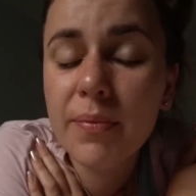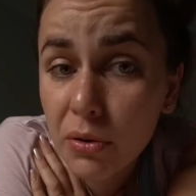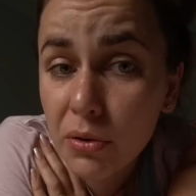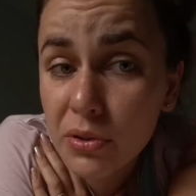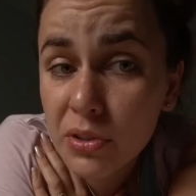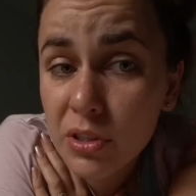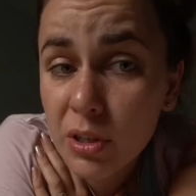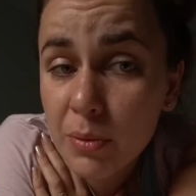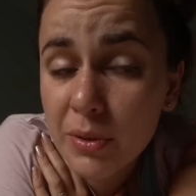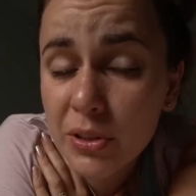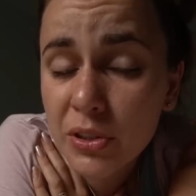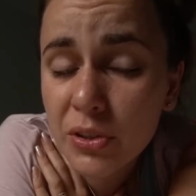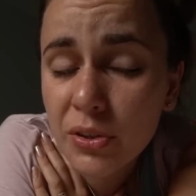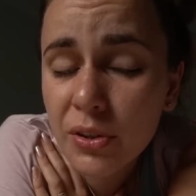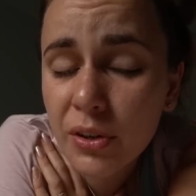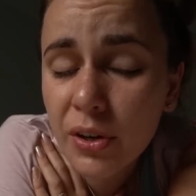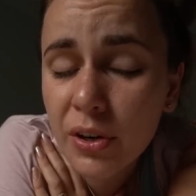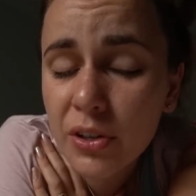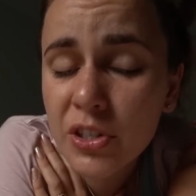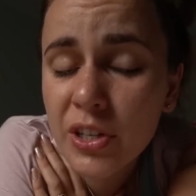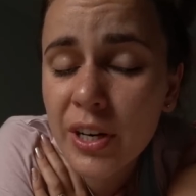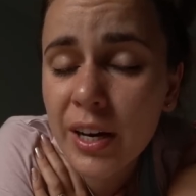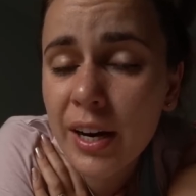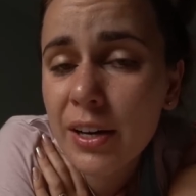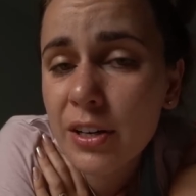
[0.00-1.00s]
Also, be sure to go
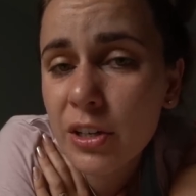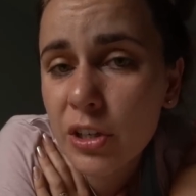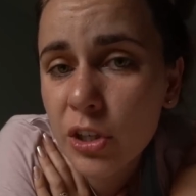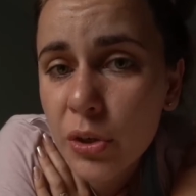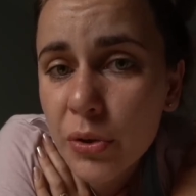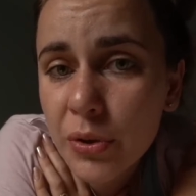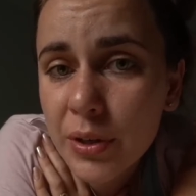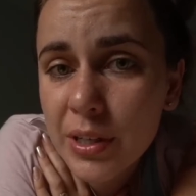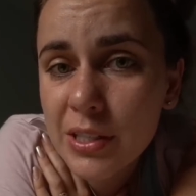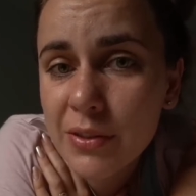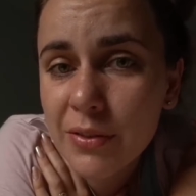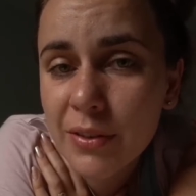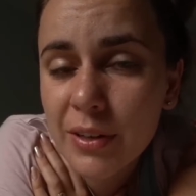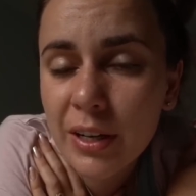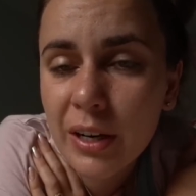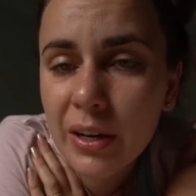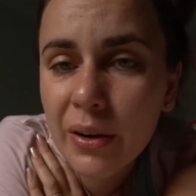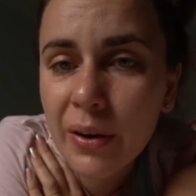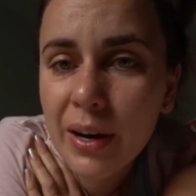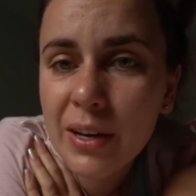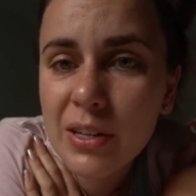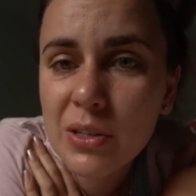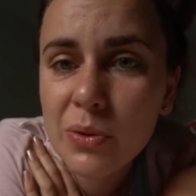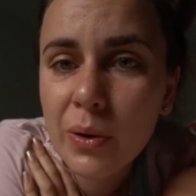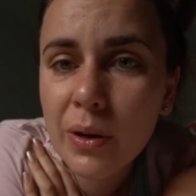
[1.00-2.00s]
check out Yuri's video
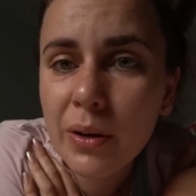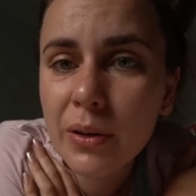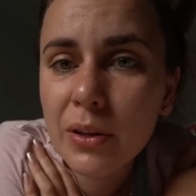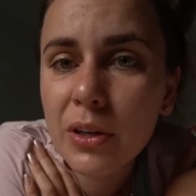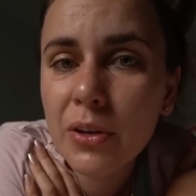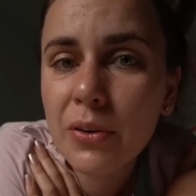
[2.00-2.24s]
as well.